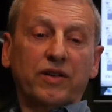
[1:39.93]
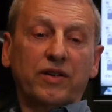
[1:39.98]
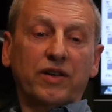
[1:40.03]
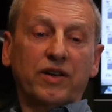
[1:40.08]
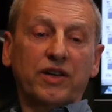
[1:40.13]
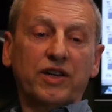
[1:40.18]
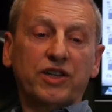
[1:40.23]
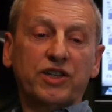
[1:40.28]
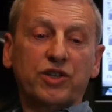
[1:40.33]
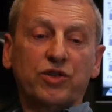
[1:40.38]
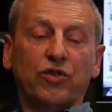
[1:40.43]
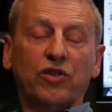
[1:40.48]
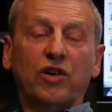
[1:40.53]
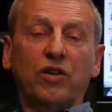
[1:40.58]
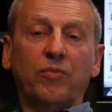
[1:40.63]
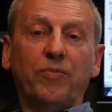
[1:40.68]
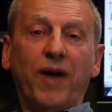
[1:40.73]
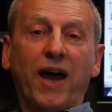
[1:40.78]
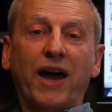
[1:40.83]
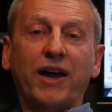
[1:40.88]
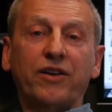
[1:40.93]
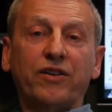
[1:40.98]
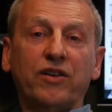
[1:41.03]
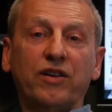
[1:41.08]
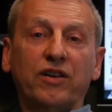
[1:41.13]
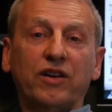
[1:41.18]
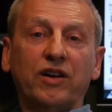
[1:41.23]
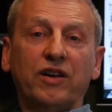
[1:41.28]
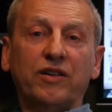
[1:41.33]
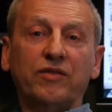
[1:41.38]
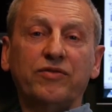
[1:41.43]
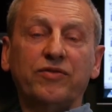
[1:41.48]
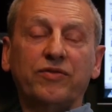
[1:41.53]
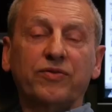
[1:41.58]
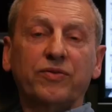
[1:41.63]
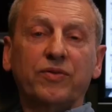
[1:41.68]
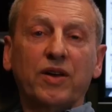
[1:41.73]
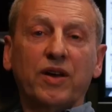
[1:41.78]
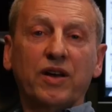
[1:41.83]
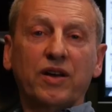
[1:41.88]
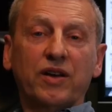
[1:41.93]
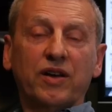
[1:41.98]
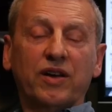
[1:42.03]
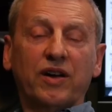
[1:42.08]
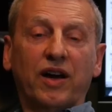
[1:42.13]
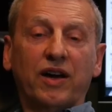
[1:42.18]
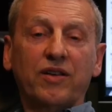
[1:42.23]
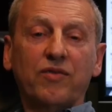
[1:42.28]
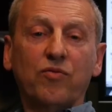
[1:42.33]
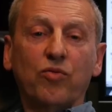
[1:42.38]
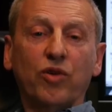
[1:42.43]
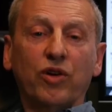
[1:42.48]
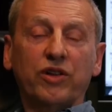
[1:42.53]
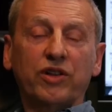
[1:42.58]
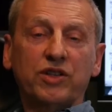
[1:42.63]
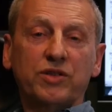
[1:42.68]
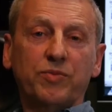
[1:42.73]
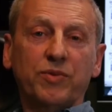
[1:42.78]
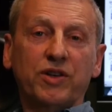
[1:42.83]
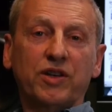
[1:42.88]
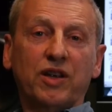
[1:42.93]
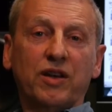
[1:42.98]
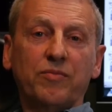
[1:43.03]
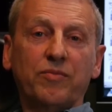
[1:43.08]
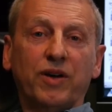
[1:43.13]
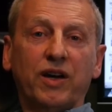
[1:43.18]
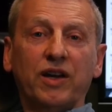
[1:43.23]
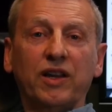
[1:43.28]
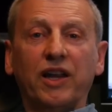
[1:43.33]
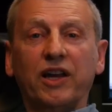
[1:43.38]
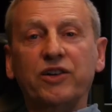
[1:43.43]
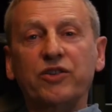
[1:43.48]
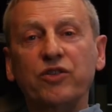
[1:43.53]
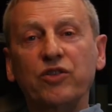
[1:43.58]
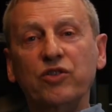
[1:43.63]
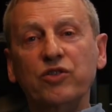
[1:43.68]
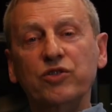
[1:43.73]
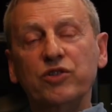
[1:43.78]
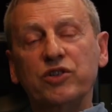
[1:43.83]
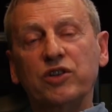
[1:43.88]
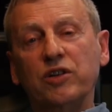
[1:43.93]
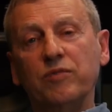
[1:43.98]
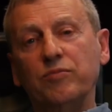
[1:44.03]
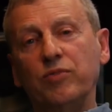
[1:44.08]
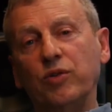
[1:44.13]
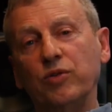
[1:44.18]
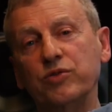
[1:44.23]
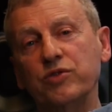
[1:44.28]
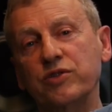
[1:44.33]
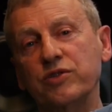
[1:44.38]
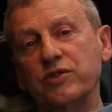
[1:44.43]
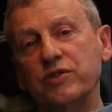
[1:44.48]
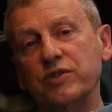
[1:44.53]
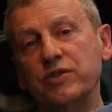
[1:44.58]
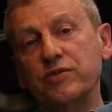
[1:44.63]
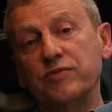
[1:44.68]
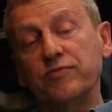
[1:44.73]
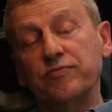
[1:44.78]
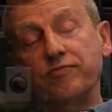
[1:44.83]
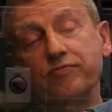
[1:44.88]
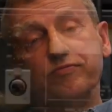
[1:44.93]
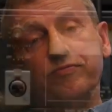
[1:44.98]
a historical pattern of kind of work that's been done by electroacoustic composers